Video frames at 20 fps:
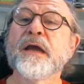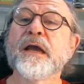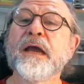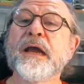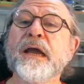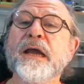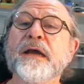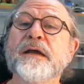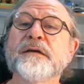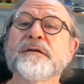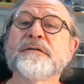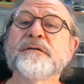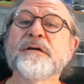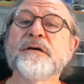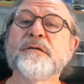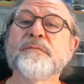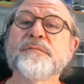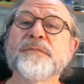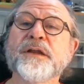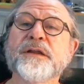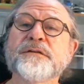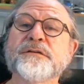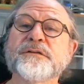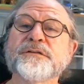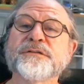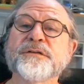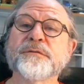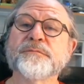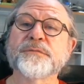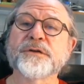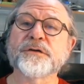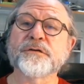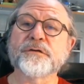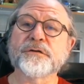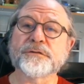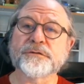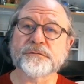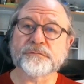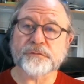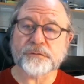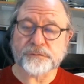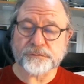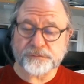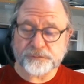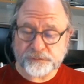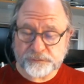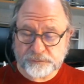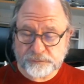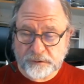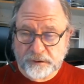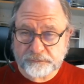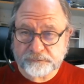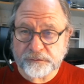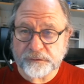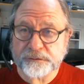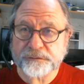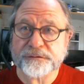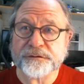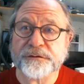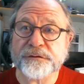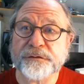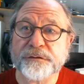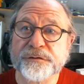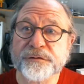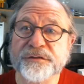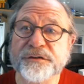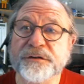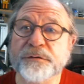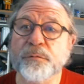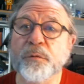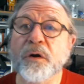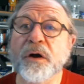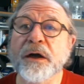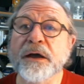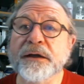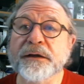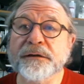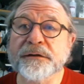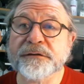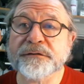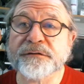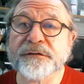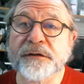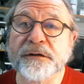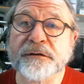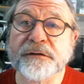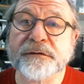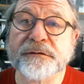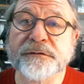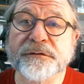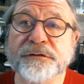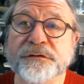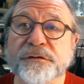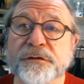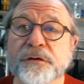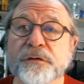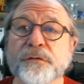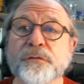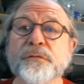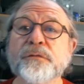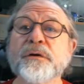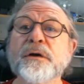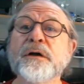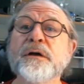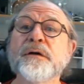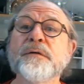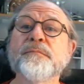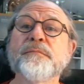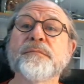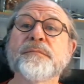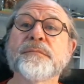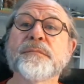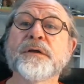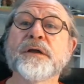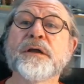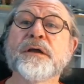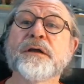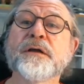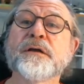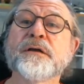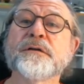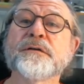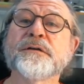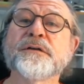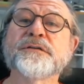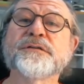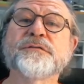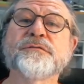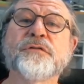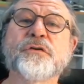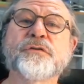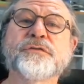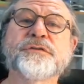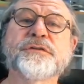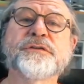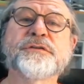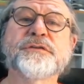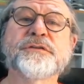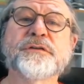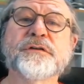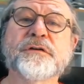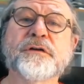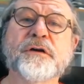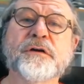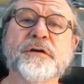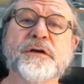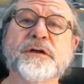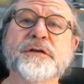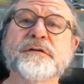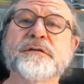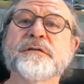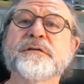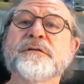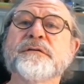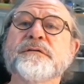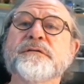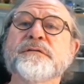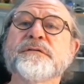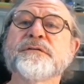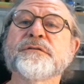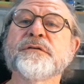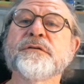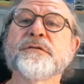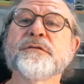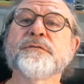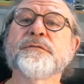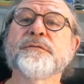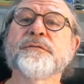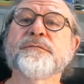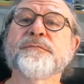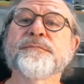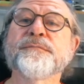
And then there's something called the voltage reference, and you'll see why in a second. So this voltage and current, so